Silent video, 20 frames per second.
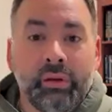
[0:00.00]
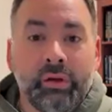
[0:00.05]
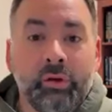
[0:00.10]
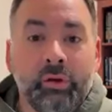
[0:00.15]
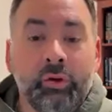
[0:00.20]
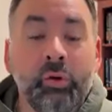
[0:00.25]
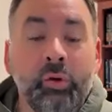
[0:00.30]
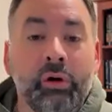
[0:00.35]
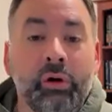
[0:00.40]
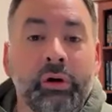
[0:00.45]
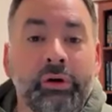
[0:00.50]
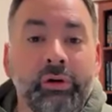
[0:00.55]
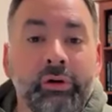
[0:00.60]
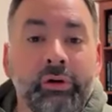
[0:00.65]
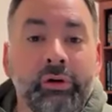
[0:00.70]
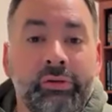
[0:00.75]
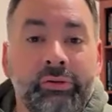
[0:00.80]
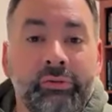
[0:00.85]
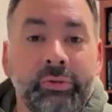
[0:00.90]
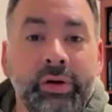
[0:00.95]
Who are
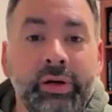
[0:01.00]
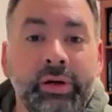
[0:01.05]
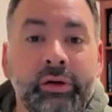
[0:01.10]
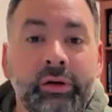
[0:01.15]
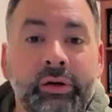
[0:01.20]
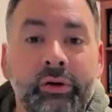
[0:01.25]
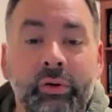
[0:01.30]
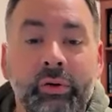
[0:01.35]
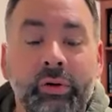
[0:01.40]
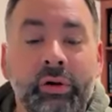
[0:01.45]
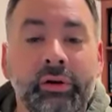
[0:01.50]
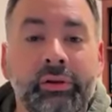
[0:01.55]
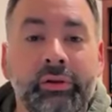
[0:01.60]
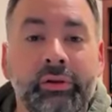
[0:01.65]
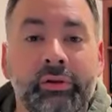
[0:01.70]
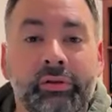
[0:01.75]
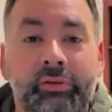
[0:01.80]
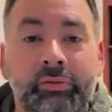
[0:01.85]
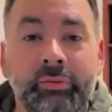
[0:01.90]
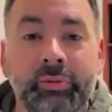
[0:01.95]
your three? Who are
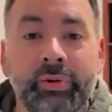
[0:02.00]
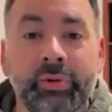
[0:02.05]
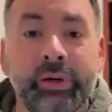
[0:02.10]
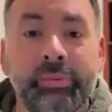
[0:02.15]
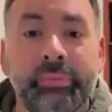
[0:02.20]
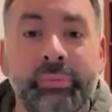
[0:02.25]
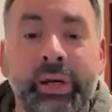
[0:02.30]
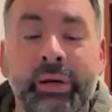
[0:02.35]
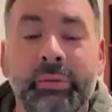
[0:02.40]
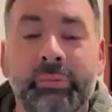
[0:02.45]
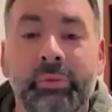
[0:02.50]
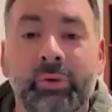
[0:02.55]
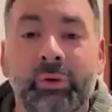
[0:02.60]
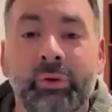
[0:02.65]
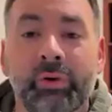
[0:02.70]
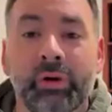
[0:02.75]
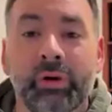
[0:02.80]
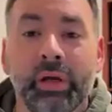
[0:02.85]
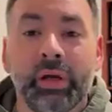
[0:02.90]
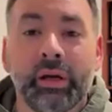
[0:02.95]
the three
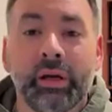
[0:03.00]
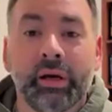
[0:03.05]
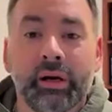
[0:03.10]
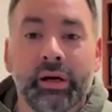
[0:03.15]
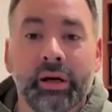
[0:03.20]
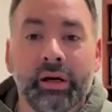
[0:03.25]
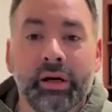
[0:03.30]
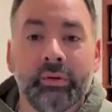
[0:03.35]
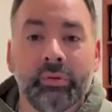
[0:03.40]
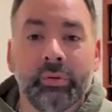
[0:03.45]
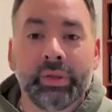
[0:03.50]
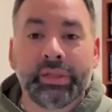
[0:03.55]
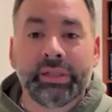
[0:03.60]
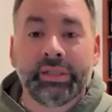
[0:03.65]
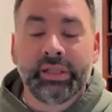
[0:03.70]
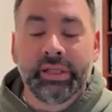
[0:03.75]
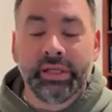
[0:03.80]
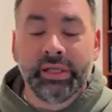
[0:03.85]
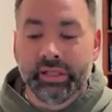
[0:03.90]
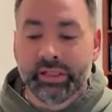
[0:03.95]
people? We
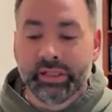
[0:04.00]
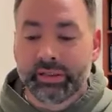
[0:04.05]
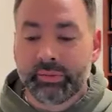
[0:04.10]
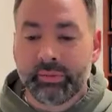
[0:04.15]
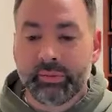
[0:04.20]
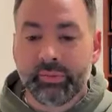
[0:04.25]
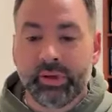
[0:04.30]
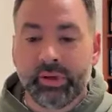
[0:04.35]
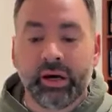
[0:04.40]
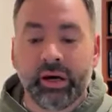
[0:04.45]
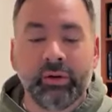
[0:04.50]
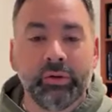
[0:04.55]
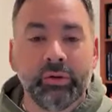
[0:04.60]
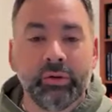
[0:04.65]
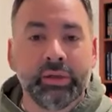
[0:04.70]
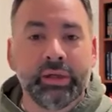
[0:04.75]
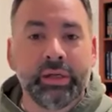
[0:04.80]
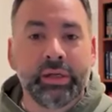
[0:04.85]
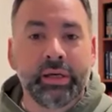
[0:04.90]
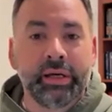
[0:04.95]
see this not
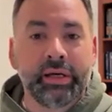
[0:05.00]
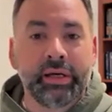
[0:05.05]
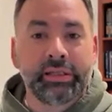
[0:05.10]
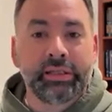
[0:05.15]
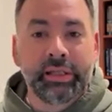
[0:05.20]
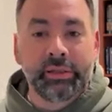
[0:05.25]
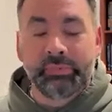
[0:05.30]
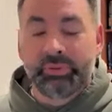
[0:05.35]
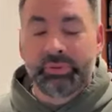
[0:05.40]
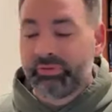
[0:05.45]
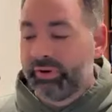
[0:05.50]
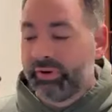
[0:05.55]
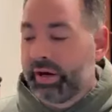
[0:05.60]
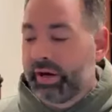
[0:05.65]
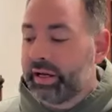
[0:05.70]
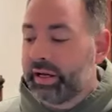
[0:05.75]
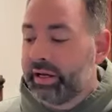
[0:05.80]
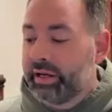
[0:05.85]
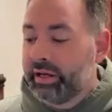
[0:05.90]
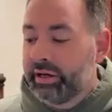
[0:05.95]
only
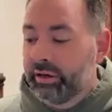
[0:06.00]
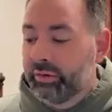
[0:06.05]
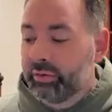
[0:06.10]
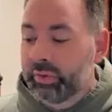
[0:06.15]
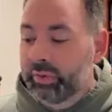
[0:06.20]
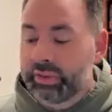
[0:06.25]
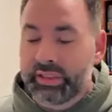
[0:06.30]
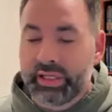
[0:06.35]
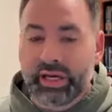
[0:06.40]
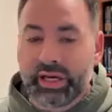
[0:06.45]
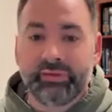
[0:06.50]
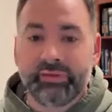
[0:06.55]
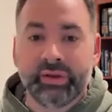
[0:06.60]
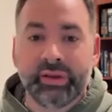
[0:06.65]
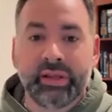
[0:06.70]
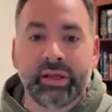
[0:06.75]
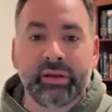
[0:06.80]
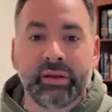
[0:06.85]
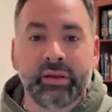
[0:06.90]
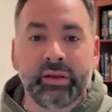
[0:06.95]
exemplified here with
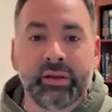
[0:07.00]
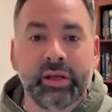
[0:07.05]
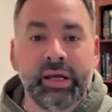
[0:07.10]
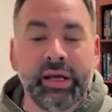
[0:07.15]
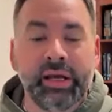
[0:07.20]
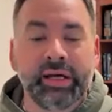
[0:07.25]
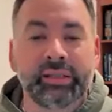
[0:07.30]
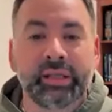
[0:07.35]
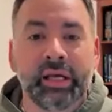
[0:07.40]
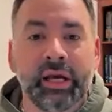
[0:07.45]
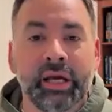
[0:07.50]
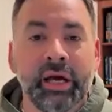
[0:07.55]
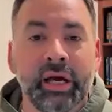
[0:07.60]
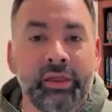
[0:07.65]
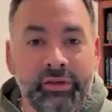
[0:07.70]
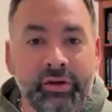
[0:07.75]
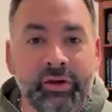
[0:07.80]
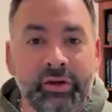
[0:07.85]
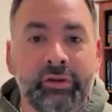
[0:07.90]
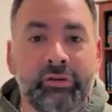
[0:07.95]
David, that he has
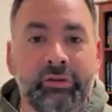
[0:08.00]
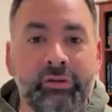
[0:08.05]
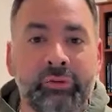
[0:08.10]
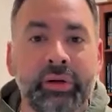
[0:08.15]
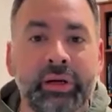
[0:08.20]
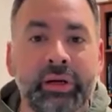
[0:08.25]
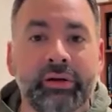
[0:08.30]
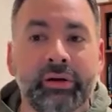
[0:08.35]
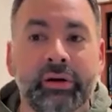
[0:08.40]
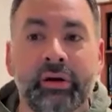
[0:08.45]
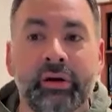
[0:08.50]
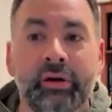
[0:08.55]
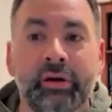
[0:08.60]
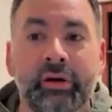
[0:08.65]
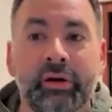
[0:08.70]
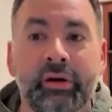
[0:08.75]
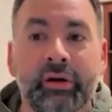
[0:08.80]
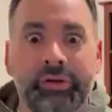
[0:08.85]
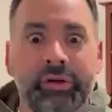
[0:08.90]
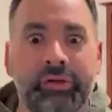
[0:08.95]
the three. They're
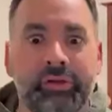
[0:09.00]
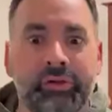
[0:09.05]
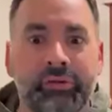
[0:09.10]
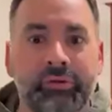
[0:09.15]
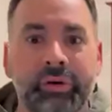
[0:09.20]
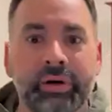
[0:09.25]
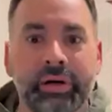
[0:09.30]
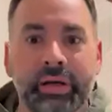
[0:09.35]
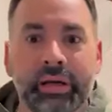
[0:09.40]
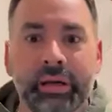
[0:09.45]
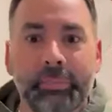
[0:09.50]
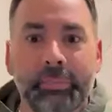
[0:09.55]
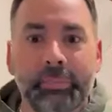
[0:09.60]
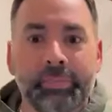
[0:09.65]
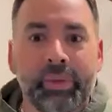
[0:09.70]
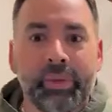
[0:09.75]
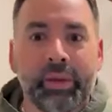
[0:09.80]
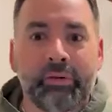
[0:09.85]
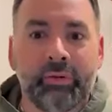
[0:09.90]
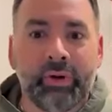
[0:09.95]
called the three,
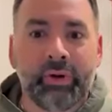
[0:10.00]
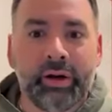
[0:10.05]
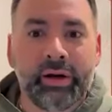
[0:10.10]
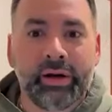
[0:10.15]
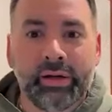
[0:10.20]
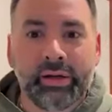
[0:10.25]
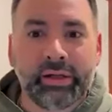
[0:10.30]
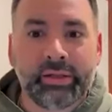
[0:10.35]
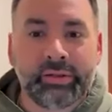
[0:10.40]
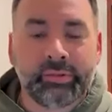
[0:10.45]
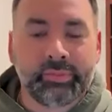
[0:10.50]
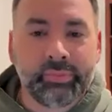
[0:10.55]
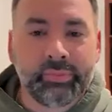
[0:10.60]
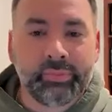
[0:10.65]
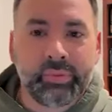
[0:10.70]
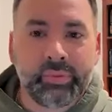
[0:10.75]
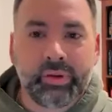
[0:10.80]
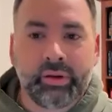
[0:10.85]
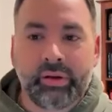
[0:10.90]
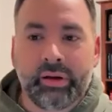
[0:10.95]
right? It's
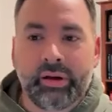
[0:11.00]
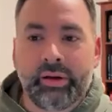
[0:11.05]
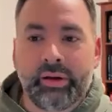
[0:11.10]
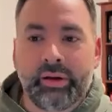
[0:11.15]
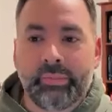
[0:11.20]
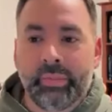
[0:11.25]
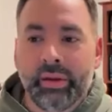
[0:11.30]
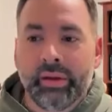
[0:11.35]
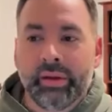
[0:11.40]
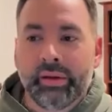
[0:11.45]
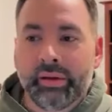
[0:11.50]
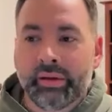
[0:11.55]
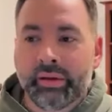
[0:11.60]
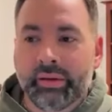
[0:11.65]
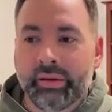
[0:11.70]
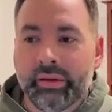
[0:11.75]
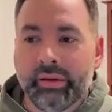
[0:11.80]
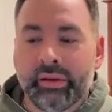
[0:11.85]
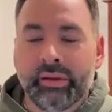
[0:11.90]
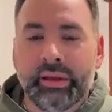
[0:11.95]

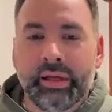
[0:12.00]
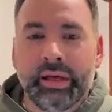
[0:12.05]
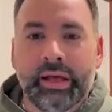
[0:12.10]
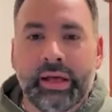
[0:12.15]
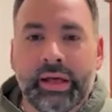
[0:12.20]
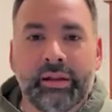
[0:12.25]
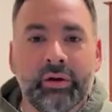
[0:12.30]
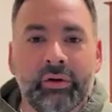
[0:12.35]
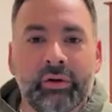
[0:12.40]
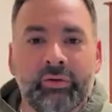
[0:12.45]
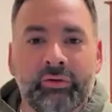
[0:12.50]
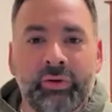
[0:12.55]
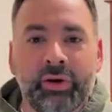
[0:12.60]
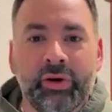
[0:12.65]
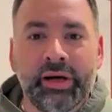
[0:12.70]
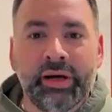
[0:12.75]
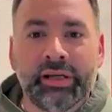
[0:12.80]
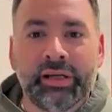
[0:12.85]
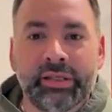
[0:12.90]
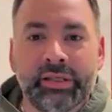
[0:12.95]
that little
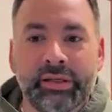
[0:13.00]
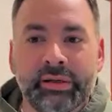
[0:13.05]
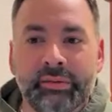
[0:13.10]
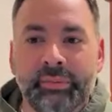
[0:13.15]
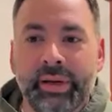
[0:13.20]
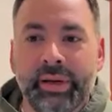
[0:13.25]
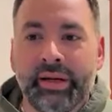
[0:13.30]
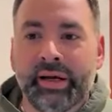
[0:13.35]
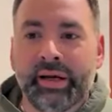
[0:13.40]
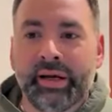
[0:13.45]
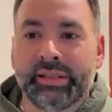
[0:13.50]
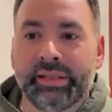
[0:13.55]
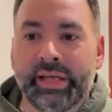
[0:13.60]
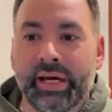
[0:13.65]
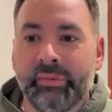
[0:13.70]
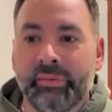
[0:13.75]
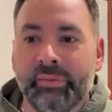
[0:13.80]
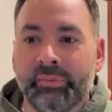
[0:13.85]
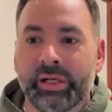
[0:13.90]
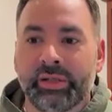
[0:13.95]
phrase, it may not
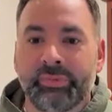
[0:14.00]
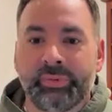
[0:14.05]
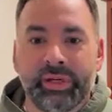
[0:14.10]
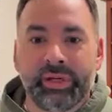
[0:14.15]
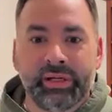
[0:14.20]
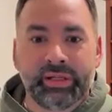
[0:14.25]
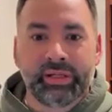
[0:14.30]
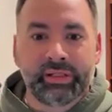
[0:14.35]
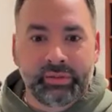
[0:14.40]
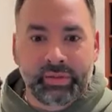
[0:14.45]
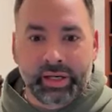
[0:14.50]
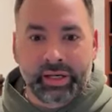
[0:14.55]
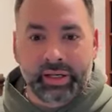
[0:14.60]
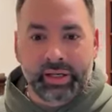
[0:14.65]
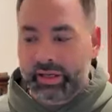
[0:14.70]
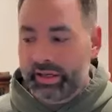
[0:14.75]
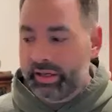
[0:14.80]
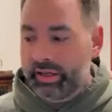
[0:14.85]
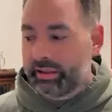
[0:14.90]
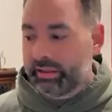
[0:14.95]
sound much, but it's
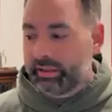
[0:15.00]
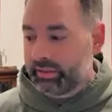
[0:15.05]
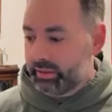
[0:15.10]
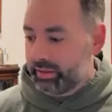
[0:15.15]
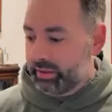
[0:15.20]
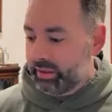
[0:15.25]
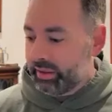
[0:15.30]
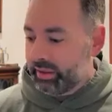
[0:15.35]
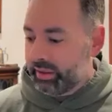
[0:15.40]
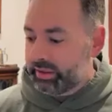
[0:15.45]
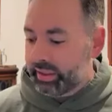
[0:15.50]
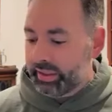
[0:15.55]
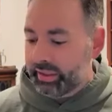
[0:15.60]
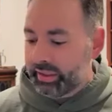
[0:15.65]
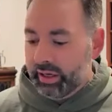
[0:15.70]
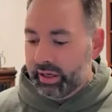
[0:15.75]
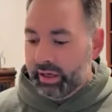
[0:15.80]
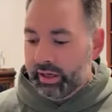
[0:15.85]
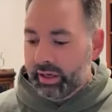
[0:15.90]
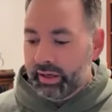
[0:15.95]
like it's a